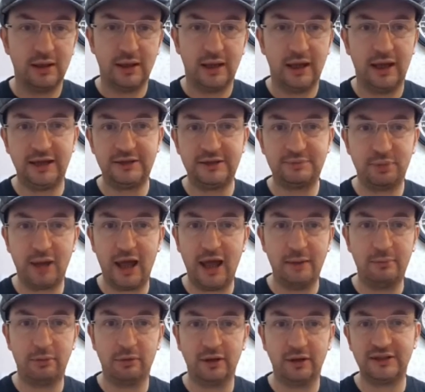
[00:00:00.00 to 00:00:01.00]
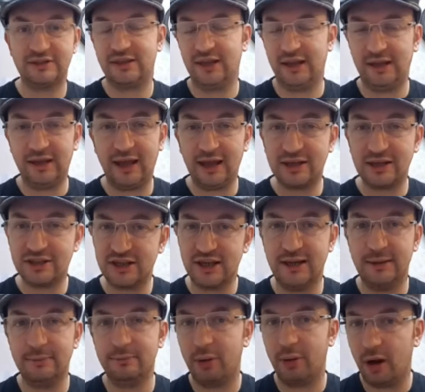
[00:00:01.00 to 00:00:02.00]
It's playable. It actually
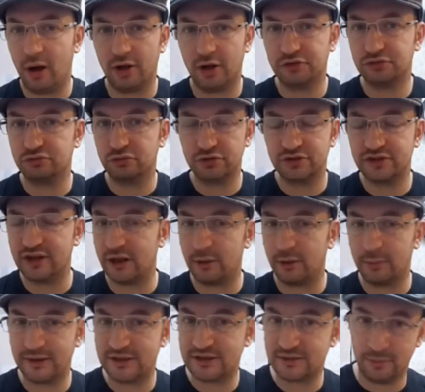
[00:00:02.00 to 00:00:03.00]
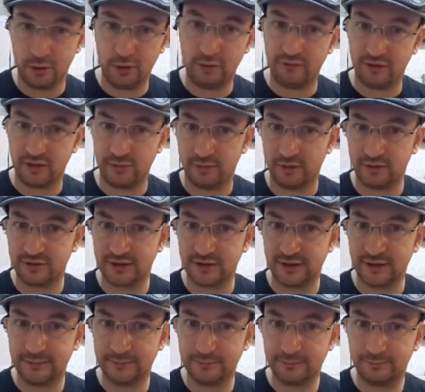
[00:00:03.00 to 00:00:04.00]
in parts runs a little bit smoother than Bruce
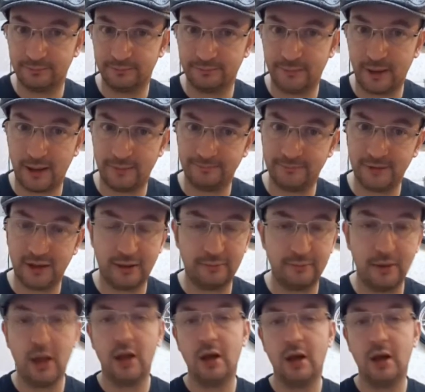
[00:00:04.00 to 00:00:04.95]
Lee, you know.